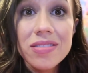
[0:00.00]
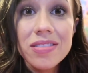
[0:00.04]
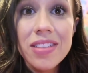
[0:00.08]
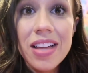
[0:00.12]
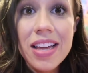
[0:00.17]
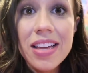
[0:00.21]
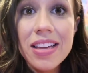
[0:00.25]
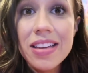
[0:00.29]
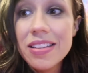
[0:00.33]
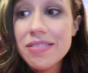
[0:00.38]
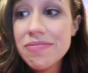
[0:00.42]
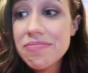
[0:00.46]

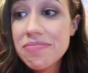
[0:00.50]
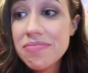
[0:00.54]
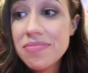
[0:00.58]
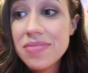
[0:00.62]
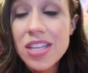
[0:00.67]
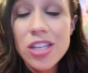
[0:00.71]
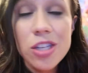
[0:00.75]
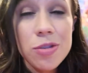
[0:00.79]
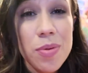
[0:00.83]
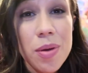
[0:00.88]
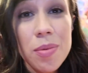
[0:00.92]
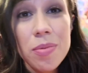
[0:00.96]
Like,
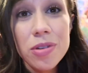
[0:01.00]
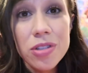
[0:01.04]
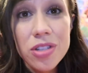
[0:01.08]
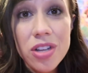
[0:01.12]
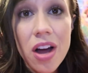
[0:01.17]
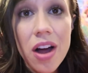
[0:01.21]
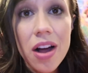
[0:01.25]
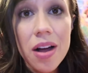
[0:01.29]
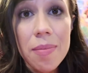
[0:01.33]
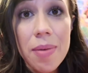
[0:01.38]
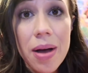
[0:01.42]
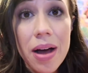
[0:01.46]
they should be able to
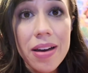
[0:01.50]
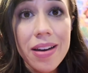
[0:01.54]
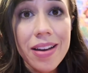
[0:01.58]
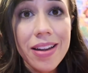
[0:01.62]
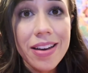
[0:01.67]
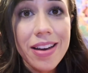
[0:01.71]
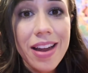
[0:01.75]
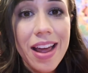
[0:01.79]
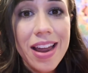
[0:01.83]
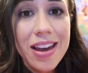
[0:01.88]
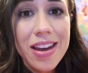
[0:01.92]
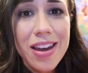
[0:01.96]
talk about
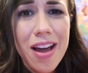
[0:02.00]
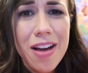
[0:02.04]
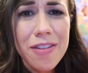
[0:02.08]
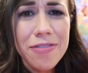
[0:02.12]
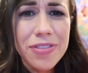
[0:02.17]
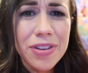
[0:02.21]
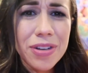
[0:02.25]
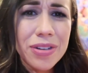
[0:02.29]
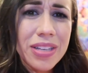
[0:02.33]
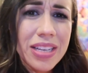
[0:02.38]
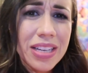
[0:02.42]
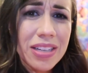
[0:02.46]
it and
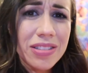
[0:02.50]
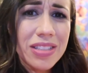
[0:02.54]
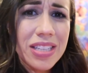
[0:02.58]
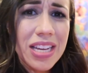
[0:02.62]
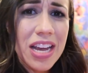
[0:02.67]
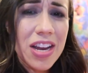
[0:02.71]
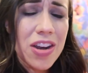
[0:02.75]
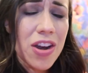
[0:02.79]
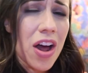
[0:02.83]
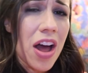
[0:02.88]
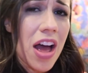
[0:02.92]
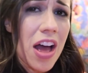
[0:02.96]
not feel
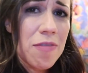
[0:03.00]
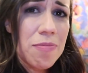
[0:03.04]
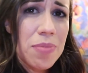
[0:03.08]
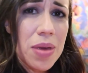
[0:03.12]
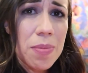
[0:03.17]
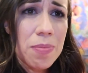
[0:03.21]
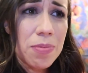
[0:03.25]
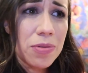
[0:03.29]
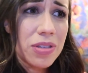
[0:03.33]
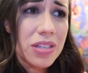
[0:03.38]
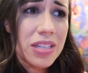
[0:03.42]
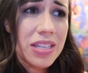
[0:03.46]
guilty and not have
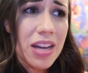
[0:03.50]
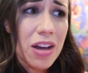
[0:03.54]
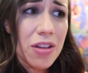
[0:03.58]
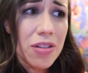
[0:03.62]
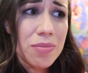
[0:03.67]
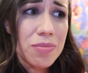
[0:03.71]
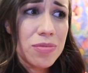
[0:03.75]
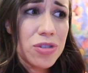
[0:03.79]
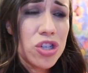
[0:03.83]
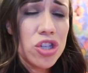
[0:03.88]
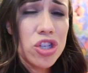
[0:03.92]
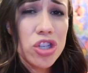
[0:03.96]
people to tell
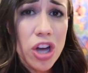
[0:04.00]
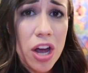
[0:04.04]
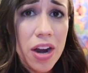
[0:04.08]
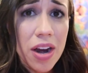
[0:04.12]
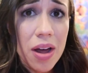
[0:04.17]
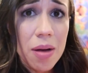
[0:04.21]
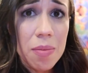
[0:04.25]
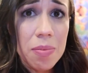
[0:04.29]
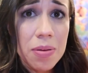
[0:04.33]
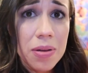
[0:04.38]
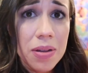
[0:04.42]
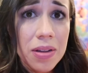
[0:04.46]
them to shut
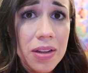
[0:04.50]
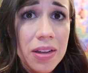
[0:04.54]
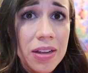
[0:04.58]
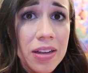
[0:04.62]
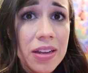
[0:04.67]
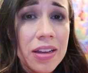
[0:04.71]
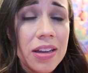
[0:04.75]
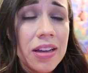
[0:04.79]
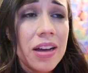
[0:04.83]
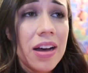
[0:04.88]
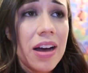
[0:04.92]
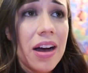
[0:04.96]
up.
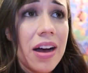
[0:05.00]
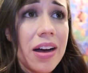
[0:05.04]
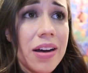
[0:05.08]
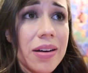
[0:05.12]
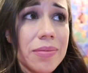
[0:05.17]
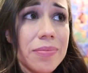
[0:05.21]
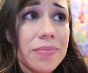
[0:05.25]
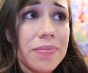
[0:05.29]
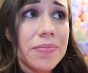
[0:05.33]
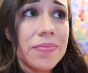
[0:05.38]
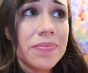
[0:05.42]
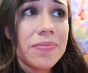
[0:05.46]

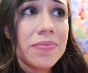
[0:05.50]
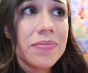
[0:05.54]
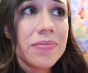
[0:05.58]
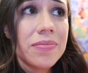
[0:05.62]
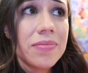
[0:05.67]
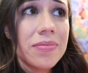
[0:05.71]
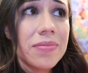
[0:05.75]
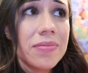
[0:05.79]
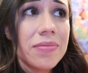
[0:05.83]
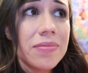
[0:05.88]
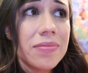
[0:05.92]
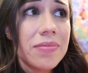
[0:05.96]

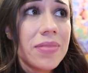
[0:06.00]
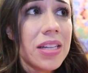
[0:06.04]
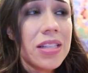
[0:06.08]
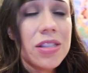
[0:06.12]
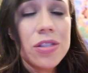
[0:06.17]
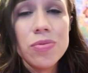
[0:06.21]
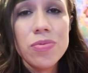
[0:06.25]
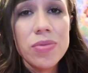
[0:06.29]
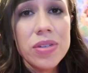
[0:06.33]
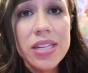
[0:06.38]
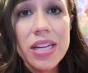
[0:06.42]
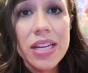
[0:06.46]
Um,
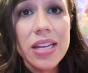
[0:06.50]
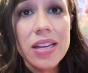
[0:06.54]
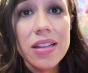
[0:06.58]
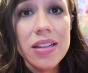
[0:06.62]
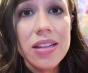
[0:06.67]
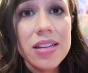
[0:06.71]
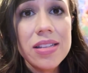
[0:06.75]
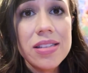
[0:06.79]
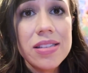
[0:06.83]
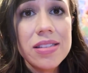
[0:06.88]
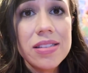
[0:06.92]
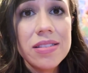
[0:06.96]
that's
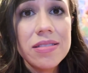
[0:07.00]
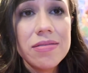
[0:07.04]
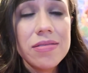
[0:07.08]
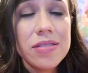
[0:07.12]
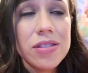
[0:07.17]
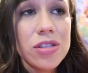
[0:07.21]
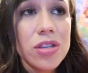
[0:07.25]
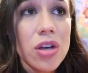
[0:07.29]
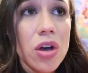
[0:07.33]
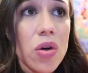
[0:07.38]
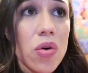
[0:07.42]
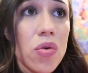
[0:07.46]
ridiculous.
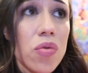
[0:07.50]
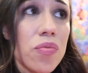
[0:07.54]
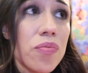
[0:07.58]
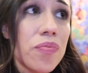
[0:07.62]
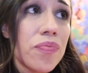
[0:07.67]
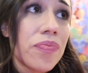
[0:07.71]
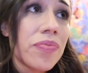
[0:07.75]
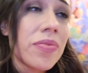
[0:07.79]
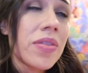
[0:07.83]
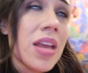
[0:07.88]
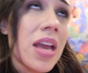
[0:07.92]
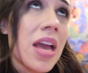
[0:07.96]
So
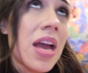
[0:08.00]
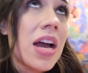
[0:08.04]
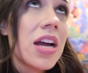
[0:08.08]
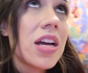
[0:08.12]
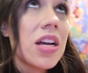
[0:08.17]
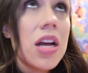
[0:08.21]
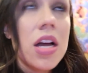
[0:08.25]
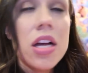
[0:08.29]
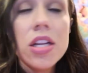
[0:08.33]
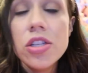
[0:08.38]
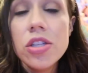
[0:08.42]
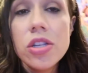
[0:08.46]

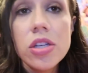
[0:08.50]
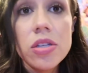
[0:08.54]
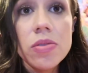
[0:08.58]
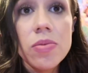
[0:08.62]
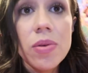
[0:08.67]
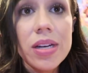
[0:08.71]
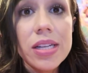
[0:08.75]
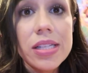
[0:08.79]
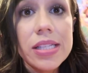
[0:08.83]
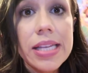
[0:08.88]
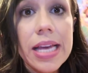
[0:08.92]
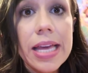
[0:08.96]
I just
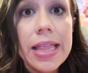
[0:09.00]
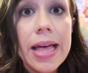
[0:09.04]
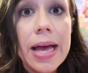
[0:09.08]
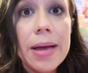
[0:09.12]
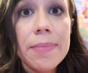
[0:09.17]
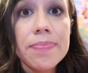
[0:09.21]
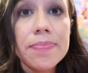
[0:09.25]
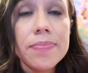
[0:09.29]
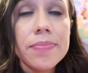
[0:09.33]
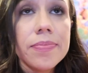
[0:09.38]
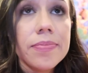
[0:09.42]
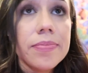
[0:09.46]
want to say
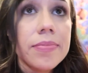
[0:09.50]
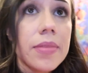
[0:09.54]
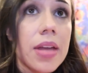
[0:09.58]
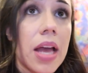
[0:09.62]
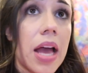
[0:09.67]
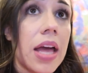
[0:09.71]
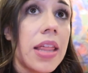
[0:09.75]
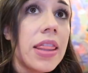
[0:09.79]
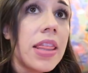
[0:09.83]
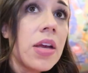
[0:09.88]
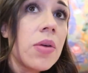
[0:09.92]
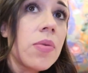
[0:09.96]
that.
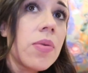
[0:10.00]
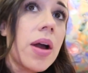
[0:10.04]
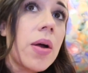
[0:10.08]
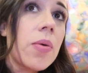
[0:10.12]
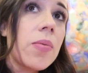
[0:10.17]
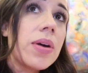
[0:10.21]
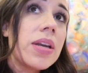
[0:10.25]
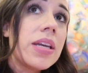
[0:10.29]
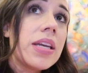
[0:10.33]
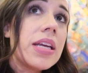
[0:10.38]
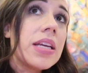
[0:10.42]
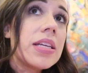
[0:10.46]
I think we're
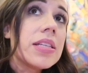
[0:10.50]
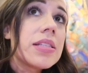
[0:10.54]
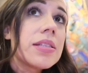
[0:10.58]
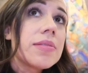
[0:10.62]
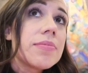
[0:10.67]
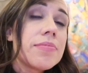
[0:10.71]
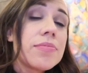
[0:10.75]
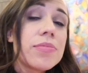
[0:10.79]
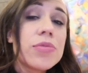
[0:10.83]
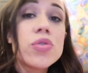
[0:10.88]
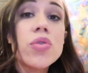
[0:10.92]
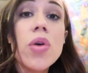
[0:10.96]
at Wendy's,
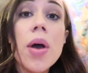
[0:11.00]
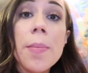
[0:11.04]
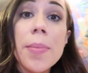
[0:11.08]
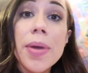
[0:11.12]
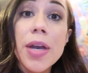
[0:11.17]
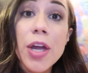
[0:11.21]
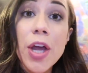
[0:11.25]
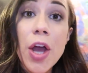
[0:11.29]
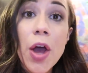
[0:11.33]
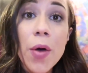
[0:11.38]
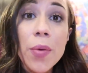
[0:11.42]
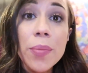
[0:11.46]
so I'm
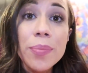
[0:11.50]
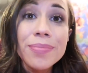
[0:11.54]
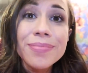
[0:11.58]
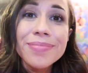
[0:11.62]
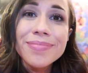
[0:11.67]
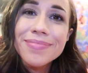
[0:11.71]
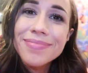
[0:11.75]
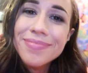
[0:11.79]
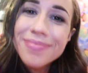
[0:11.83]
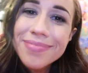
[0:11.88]
gonna go.